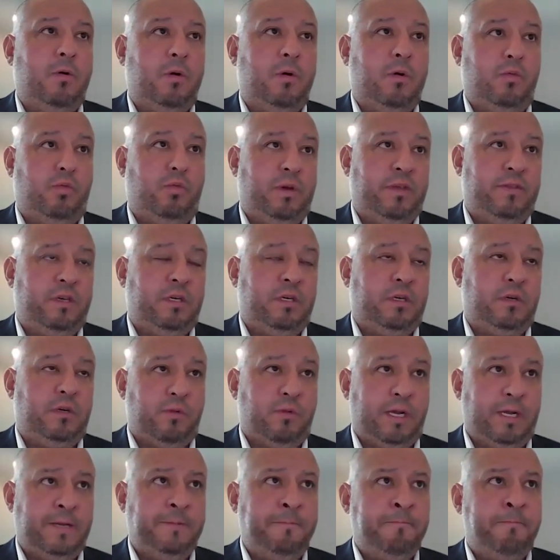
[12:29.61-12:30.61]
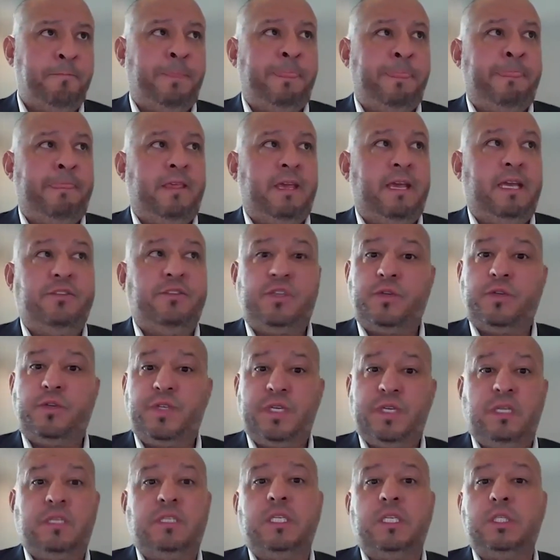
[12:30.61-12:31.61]
or with a good rate. And so
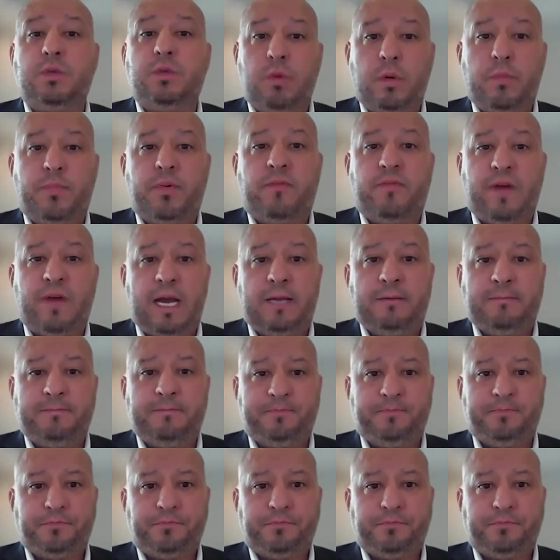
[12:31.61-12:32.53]
citizens will provide